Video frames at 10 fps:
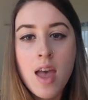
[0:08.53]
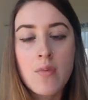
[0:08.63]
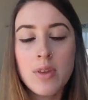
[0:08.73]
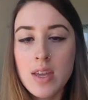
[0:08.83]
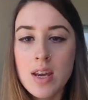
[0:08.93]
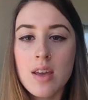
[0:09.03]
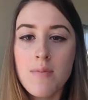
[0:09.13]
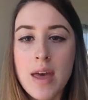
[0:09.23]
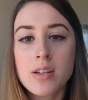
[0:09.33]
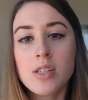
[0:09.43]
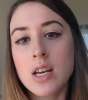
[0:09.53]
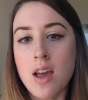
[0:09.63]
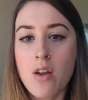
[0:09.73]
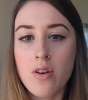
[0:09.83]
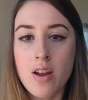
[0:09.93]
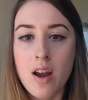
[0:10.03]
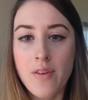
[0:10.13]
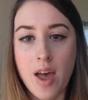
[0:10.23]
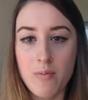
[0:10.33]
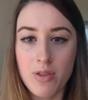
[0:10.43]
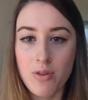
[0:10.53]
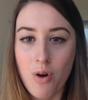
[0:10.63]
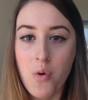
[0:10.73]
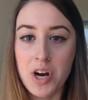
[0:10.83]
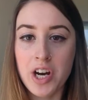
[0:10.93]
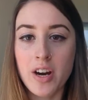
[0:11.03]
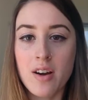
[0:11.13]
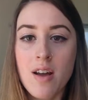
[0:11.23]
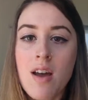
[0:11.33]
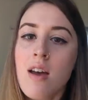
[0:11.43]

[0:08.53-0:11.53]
and relating it back to an encounter that I've had with a coworker.